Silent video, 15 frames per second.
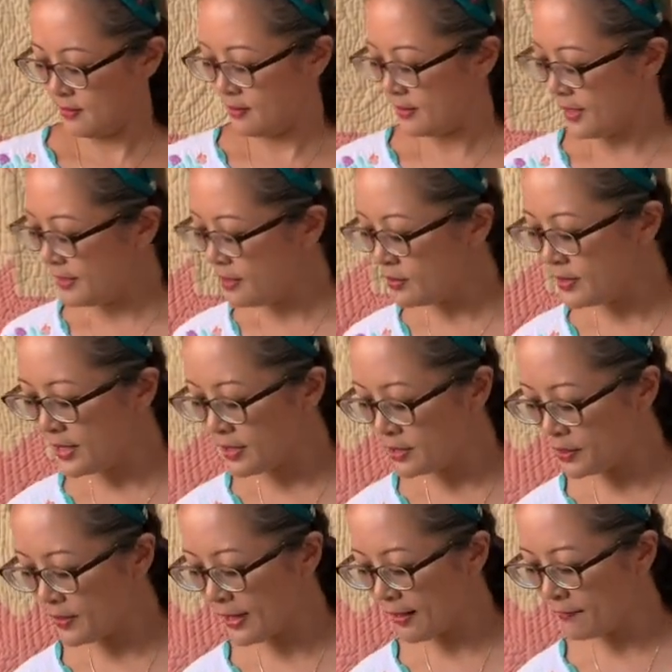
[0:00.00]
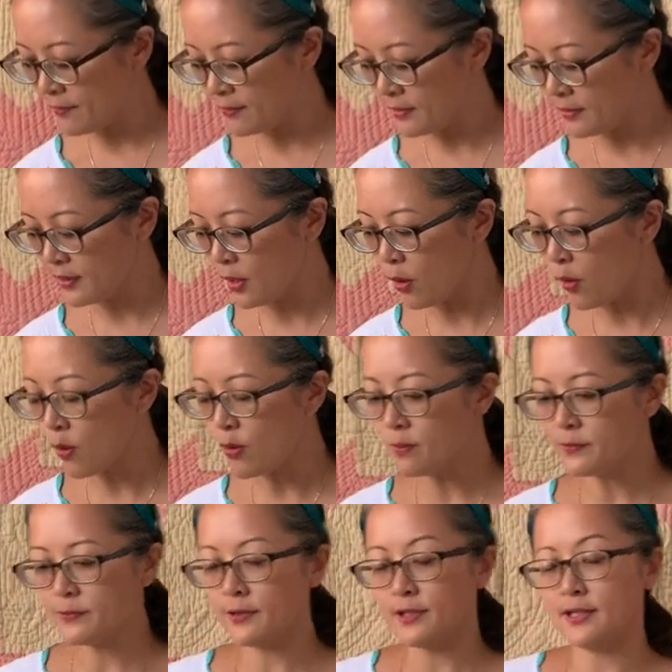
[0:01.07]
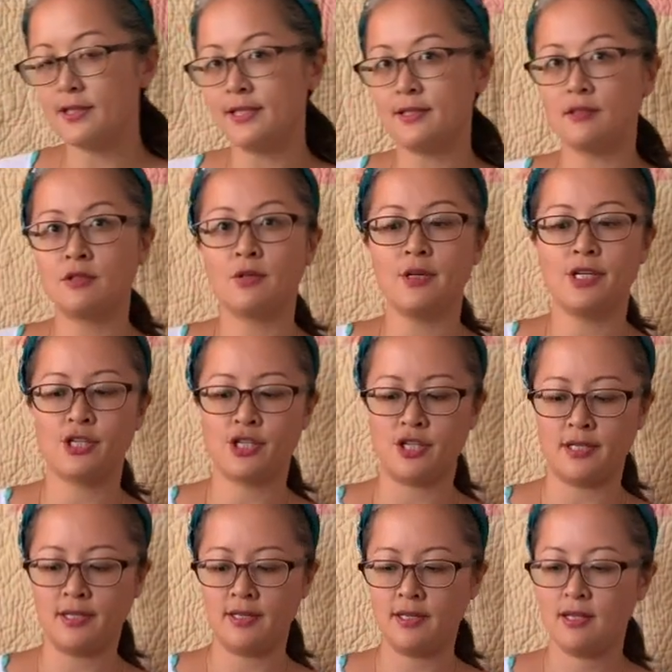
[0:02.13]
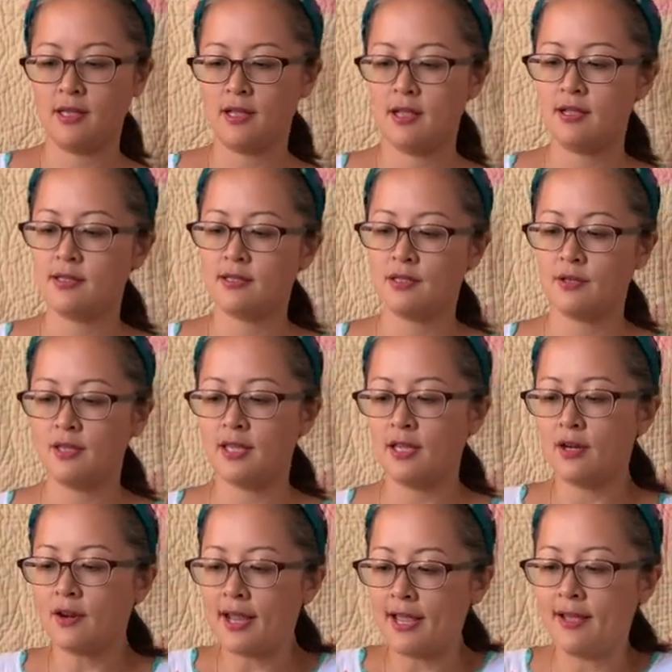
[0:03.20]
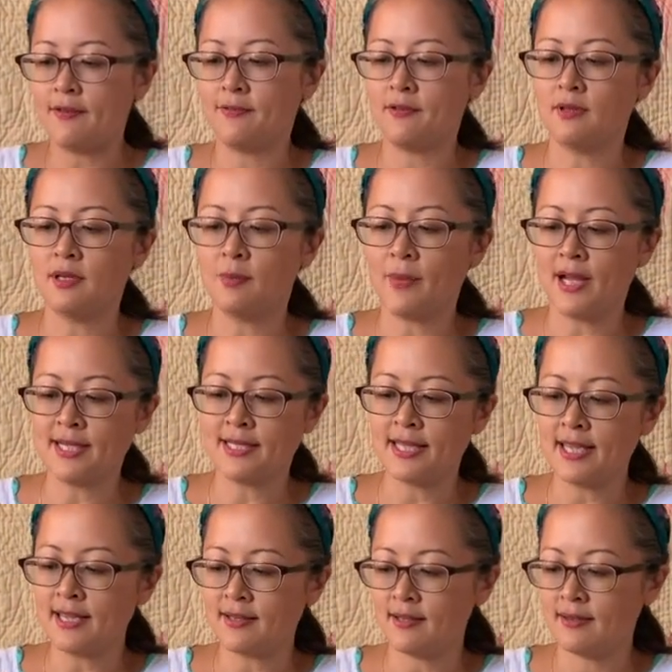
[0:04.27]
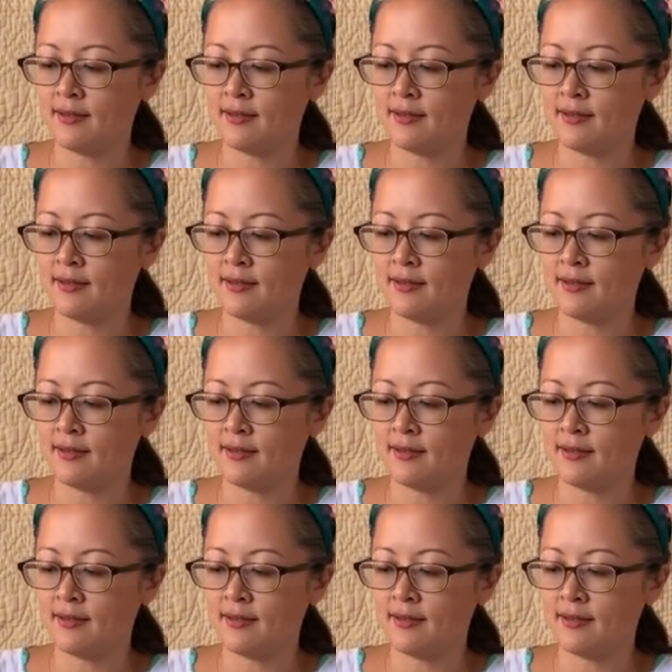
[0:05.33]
Then you need to have the home for the little creature. So here I have a basket